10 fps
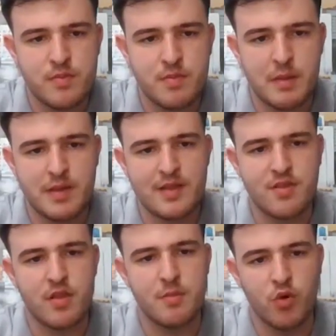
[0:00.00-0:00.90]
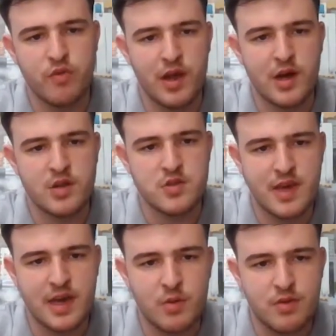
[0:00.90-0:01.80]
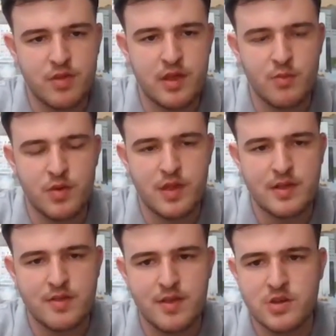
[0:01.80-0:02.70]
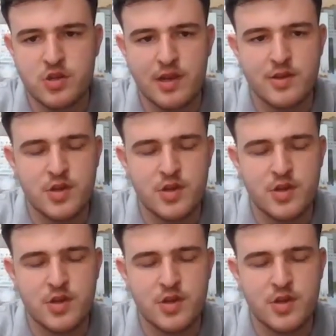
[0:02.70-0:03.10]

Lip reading: Maybe that's on the larger scale with the international